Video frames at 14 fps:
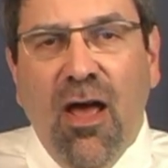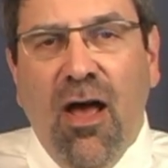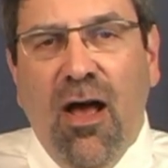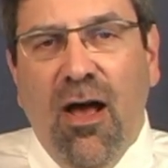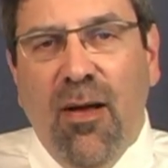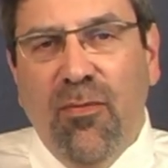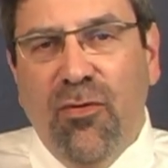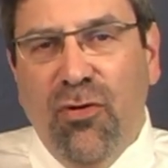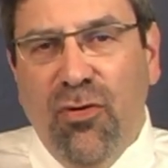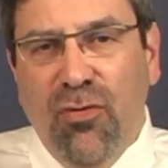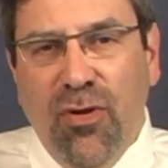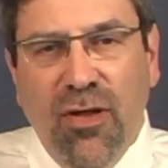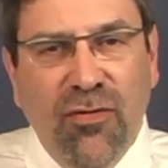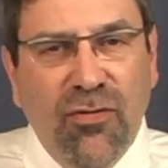Do you
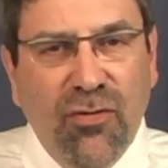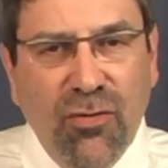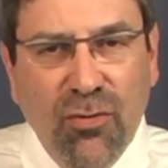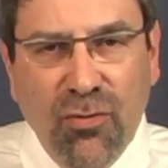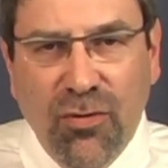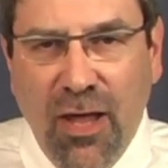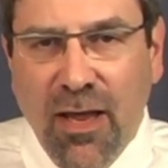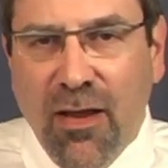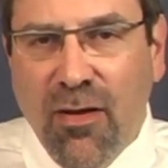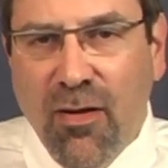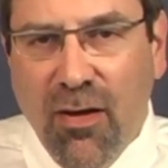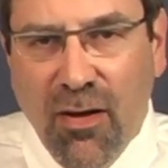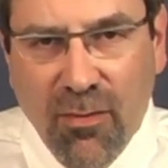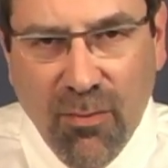need to take
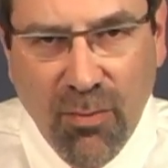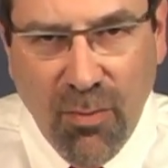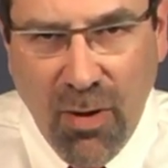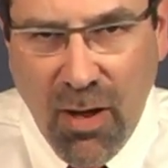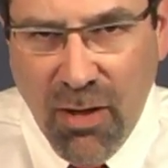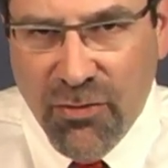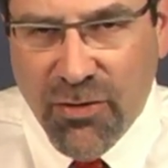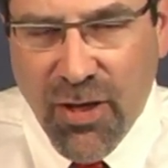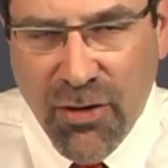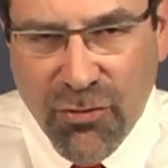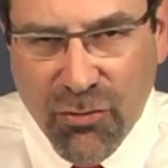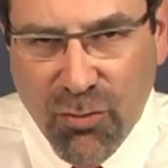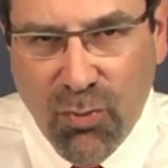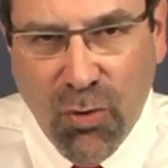
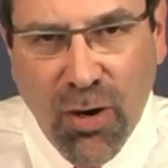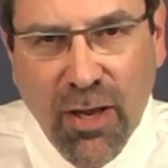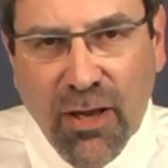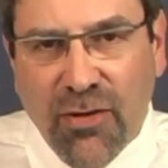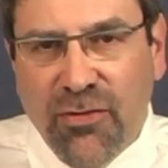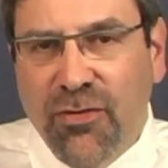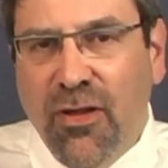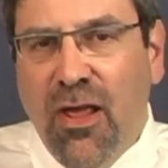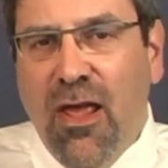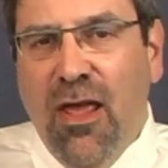unscheduled breaks?